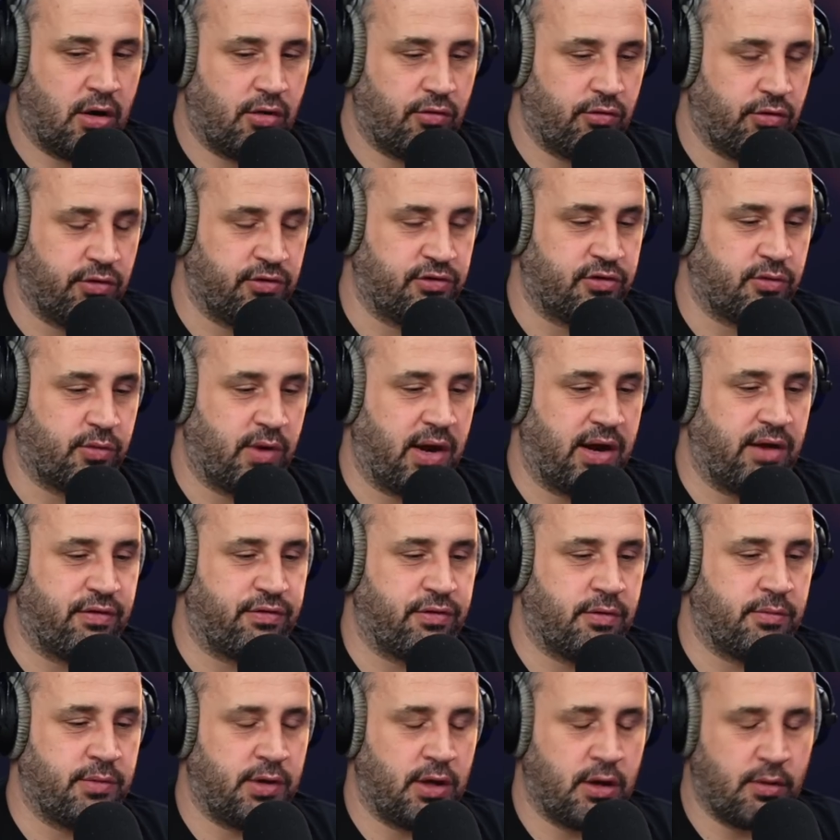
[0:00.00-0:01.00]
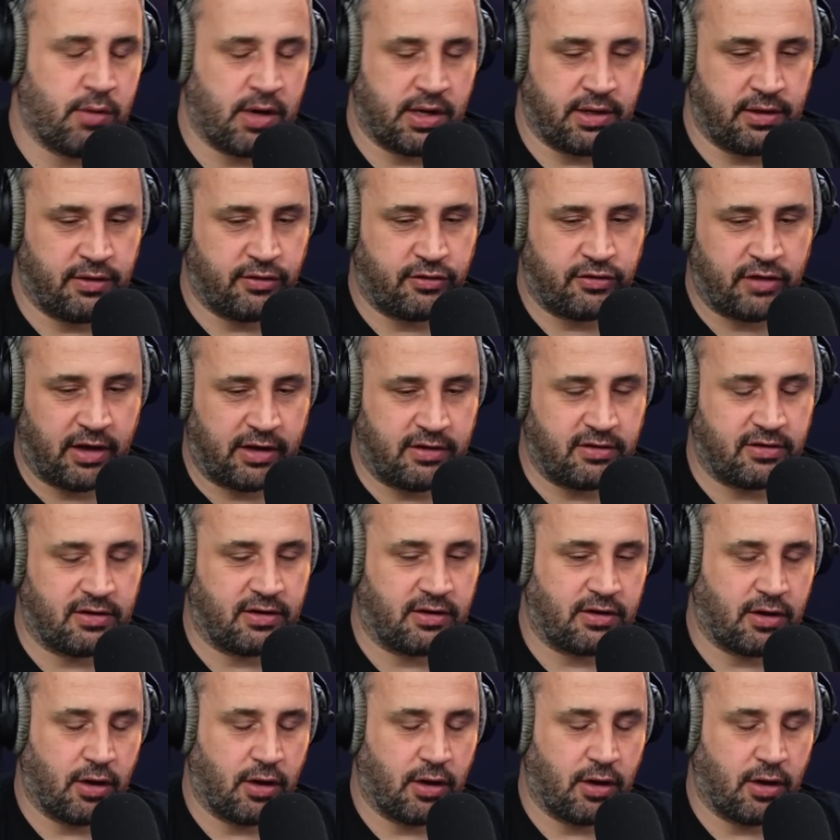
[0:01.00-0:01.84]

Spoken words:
runs away from you and you're changing